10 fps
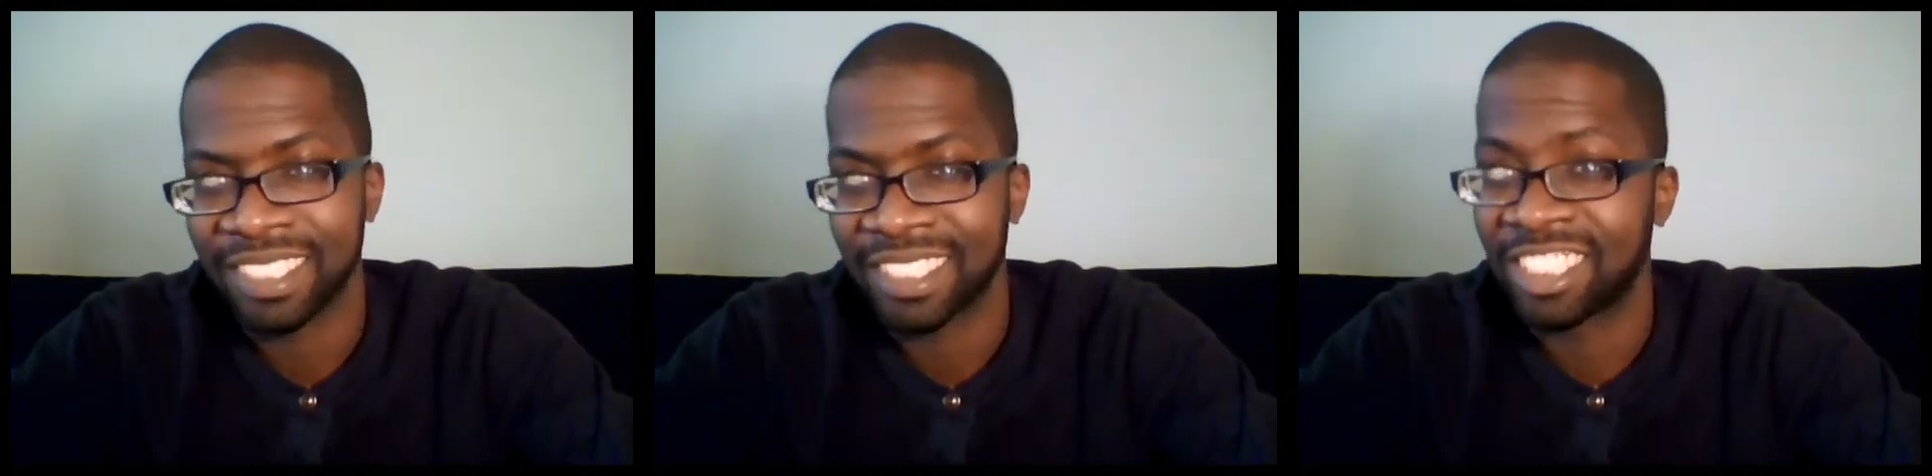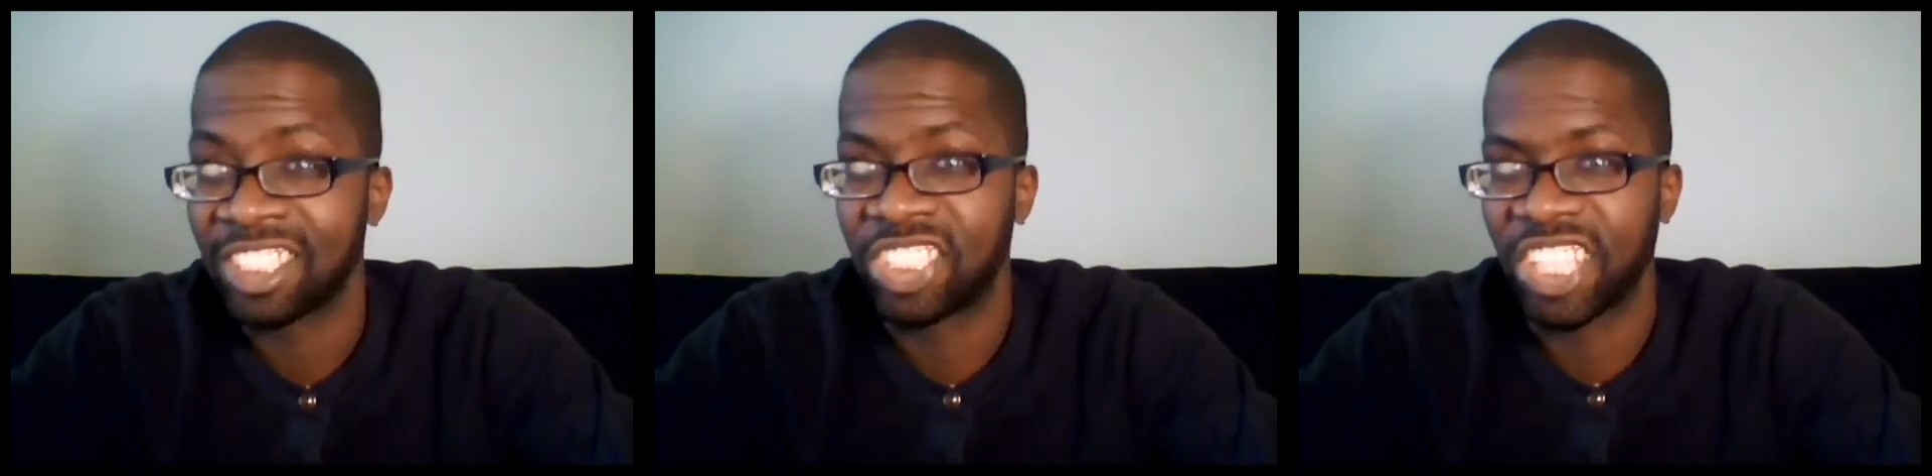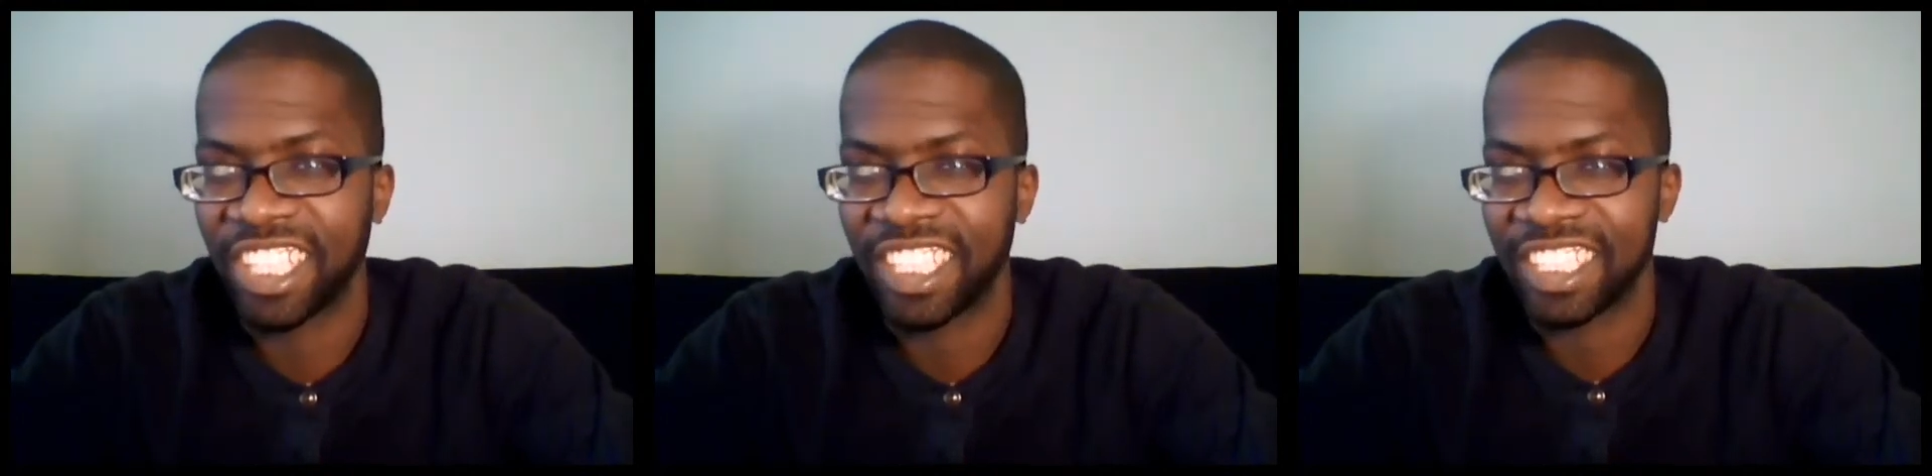
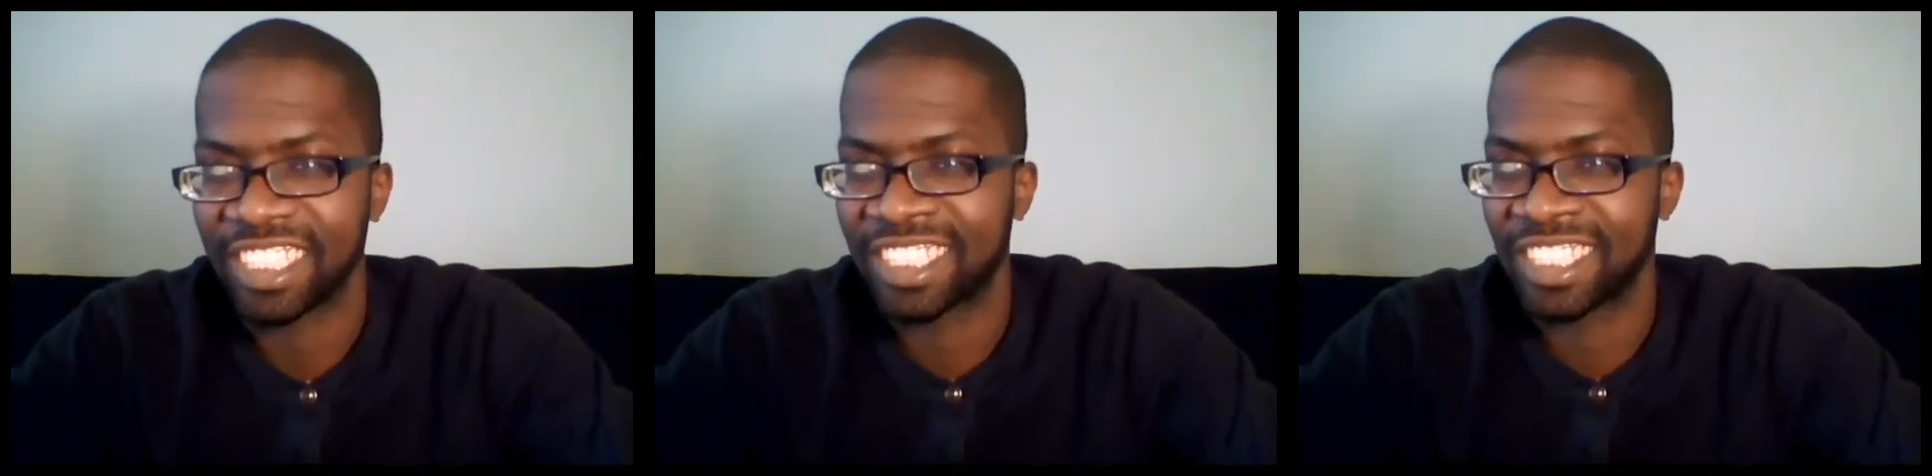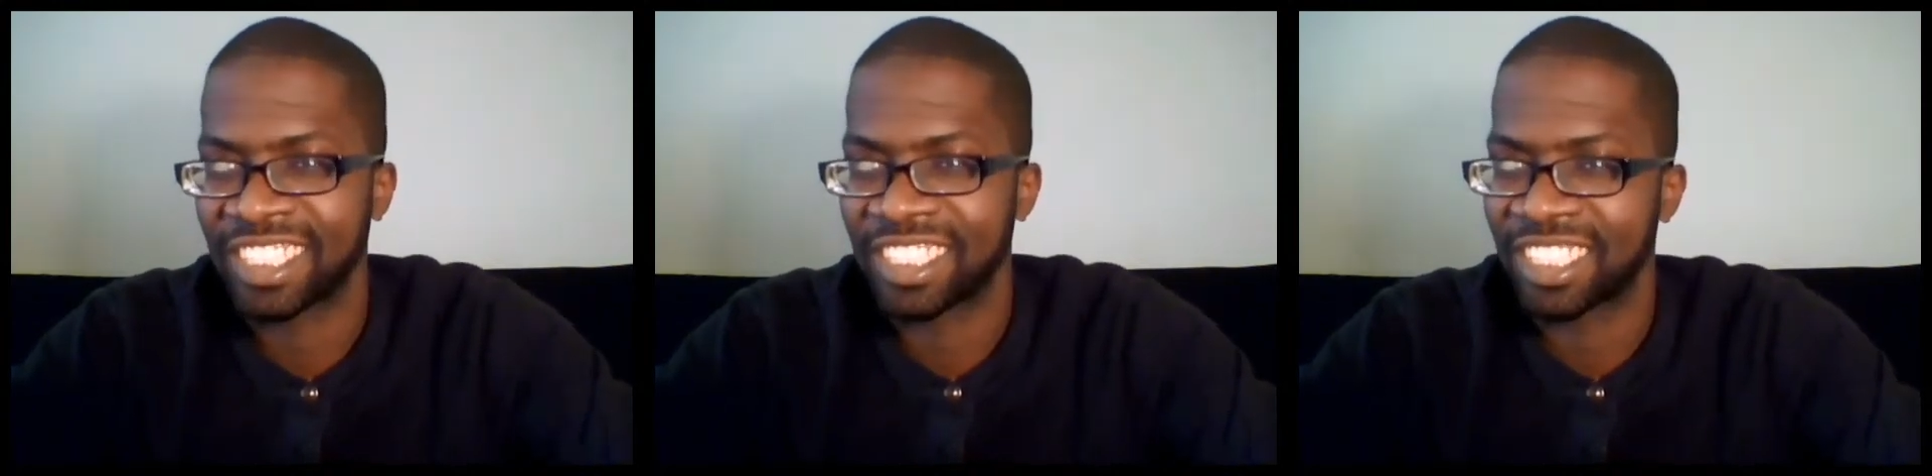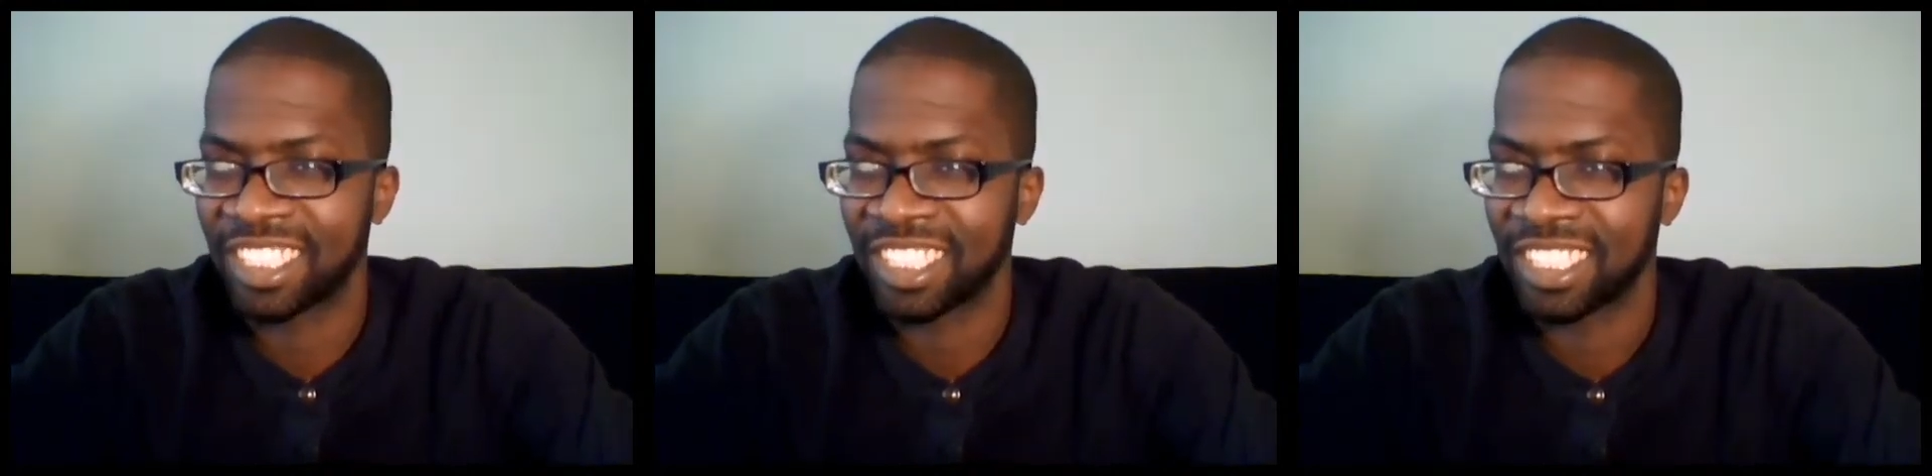Genius.
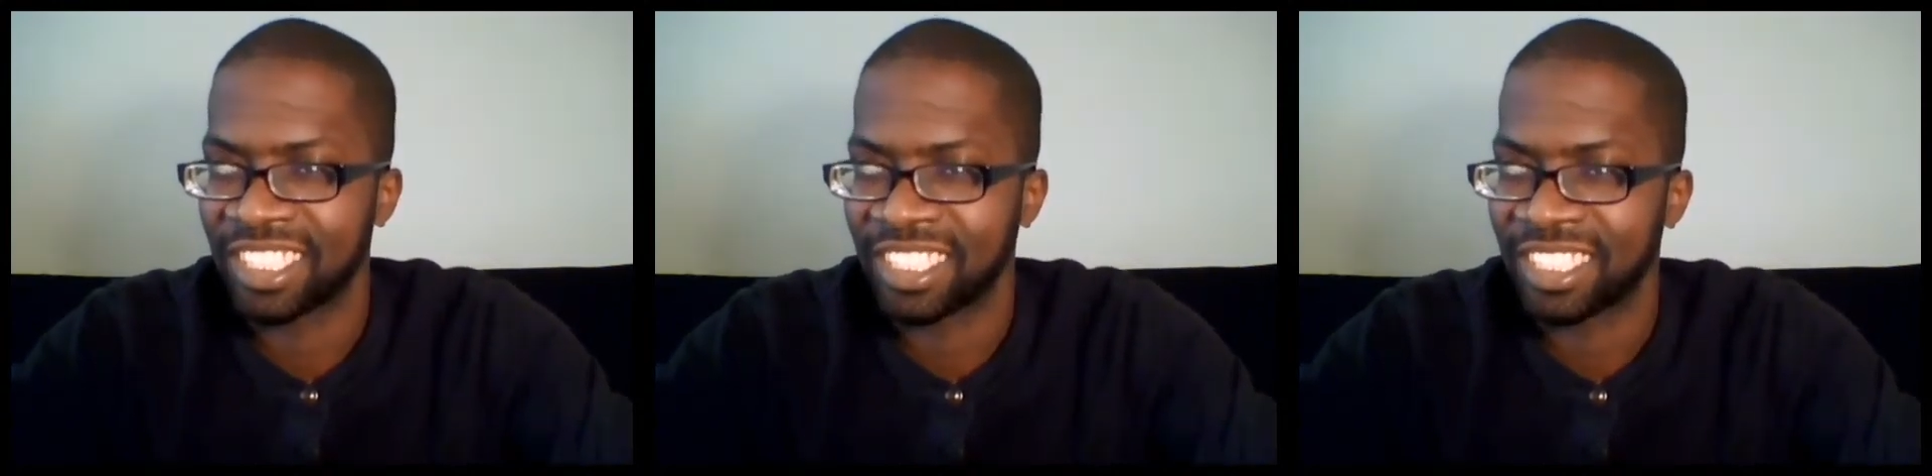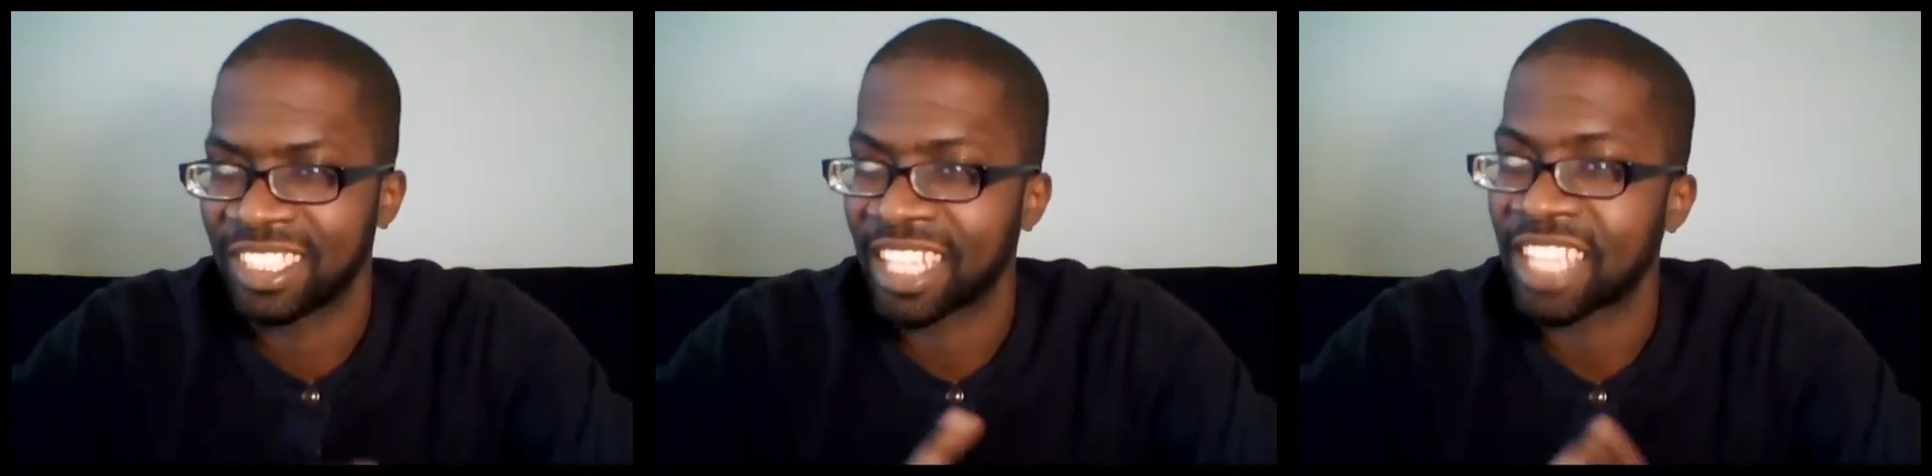That's